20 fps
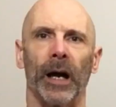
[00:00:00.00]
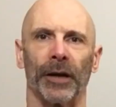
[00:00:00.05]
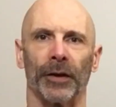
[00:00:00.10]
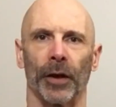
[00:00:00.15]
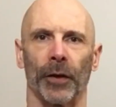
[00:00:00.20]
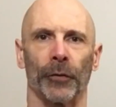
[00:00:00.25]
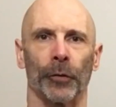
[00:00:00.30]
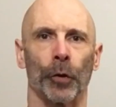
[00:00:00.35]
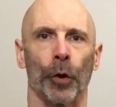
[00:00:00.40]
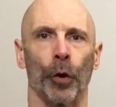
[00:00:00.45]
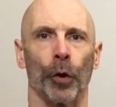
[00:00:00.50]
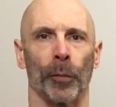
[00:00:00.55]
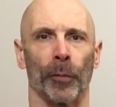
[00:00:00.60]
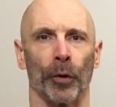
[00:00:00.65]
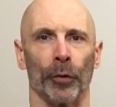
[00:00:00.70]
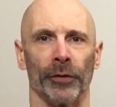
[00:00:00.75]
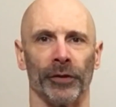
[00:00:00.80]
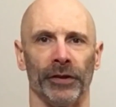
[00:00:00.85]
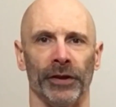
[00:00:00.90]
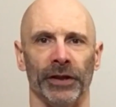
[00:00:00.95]
Another
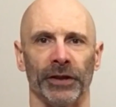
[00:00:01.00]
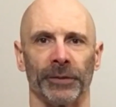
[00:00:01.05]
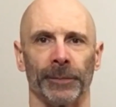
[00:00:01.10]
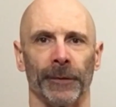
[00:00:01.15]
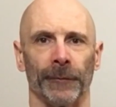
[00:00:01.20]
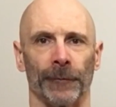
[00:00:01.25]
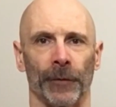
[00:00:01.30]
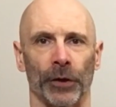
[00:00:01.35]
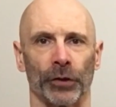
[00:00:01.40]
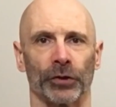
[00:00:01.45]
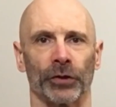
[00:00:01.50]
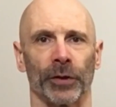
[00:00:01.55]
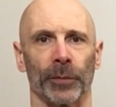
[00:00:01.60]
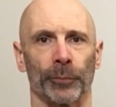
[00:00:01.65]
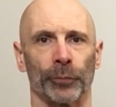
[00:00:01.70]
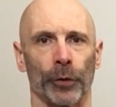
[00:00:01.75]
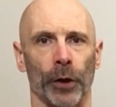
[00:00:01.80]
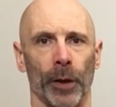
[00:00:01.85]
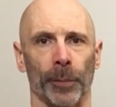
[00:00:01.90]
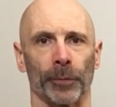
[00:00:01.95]
hormone that needs to be functioning
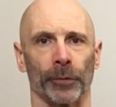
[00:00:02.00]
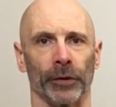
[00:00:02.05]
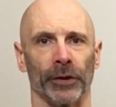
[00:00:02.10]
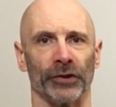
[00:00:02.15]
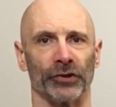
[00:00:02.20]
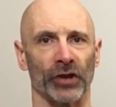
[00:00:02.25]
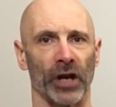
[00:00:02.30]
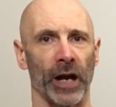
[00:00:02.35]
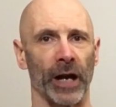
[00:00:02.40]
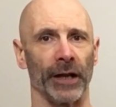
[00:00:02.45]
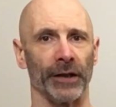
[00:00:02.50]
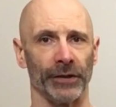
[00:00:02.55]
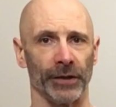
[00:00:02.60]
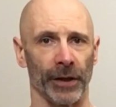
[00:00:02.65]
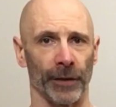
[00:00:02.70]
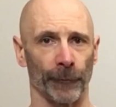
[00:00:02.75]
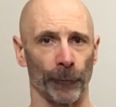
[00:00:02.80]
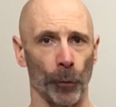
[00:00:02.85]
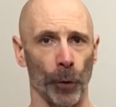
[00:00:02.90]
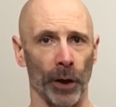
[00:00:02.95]
properly is
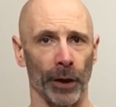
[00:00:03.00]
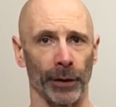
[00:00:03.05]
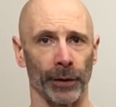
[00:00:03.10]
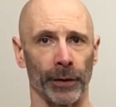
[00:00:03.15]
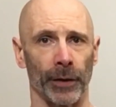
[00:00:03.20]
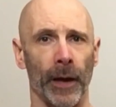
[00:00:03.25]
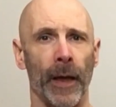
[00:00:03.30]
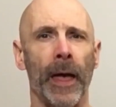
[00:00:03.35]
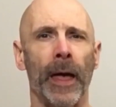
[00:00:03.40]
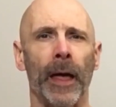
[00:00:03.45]
IGF 1,